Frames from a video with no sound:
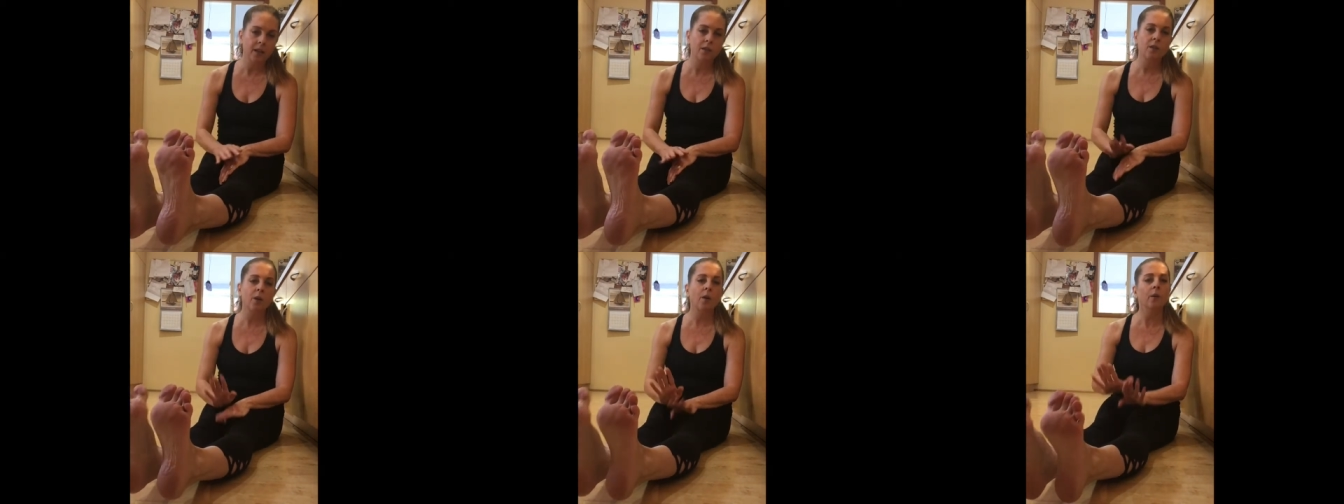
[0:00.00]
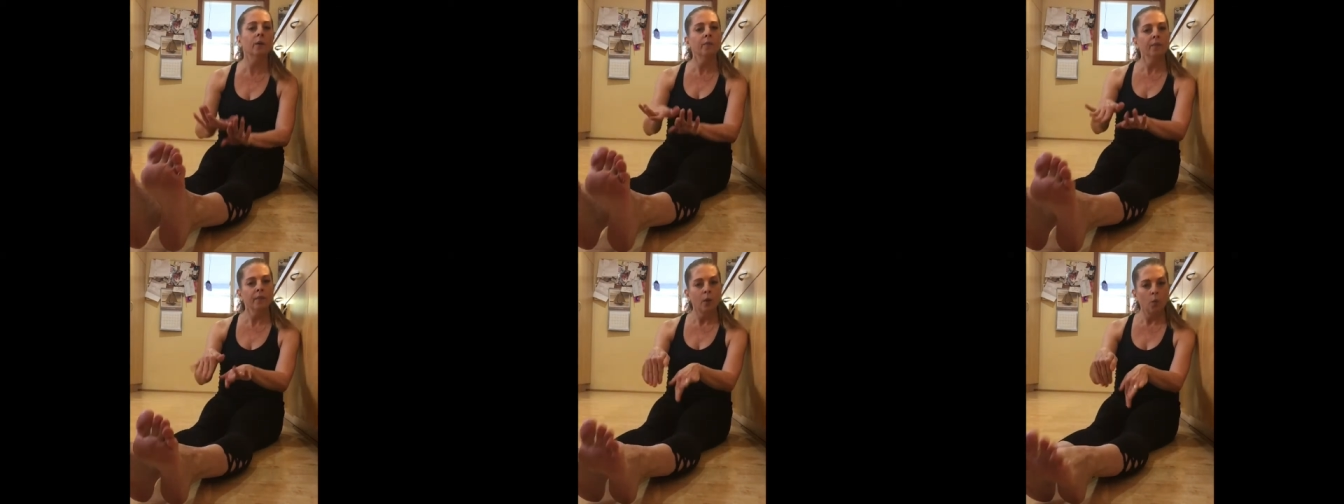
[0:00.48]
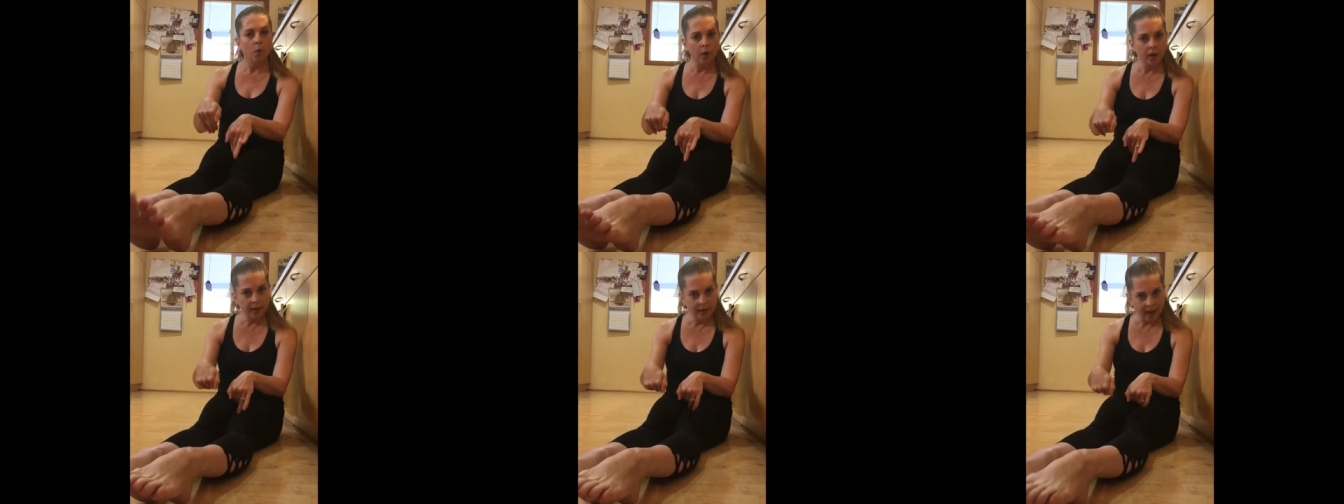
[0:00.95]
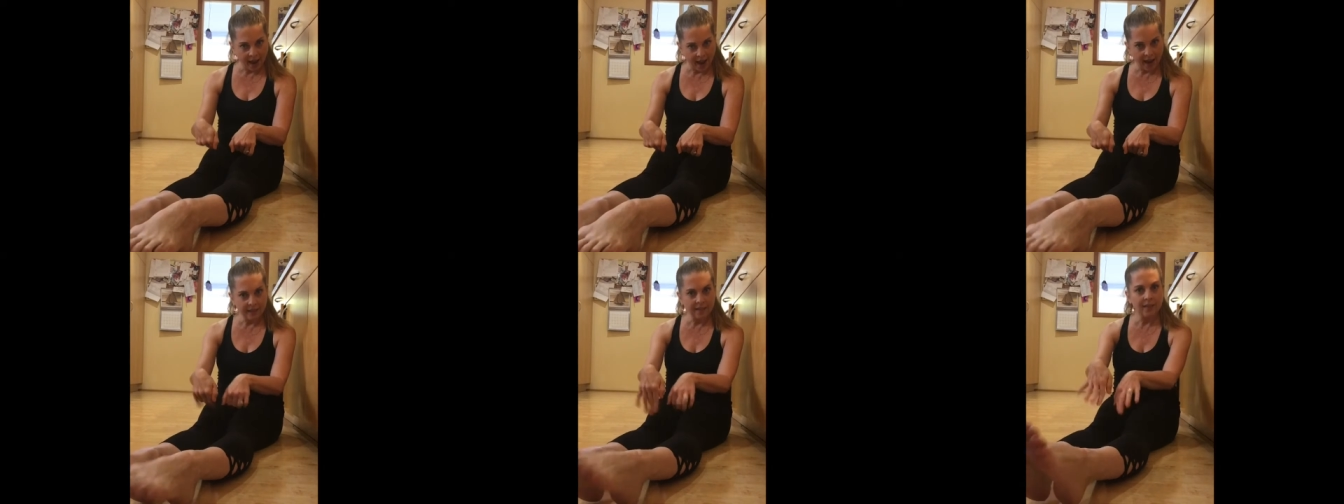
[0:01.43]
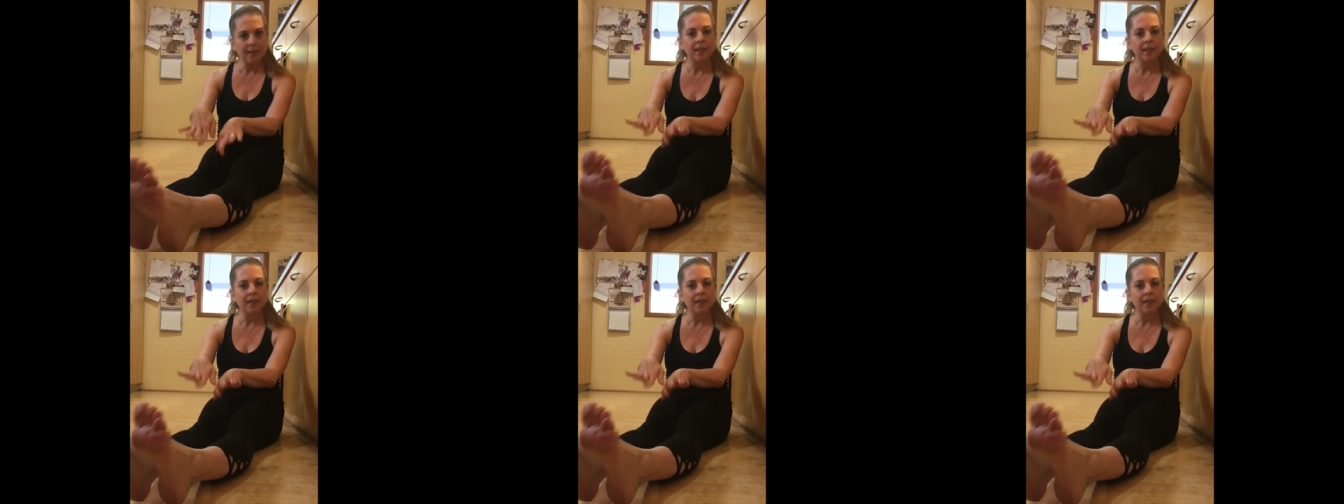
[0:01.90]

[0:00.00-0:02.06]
So work that,